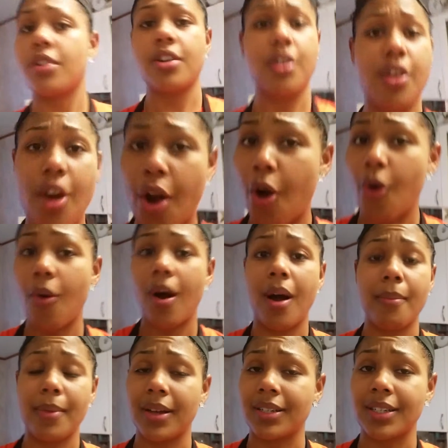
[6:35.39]
already know
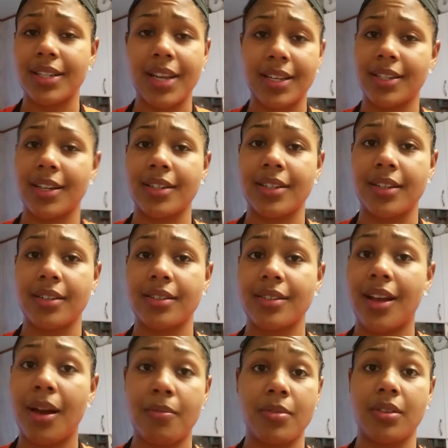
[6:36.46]
I'm about to taste test
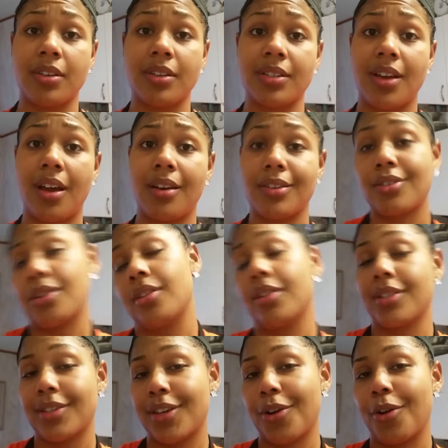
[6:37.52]
this. I'm really excited, so
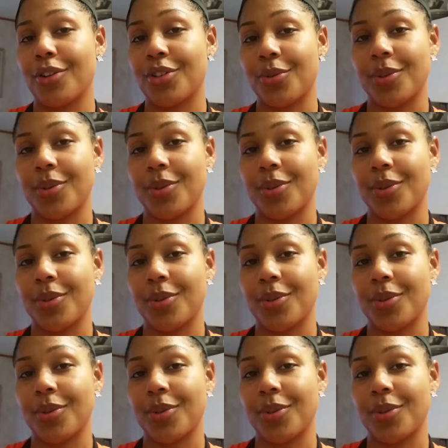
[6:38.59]
let's get on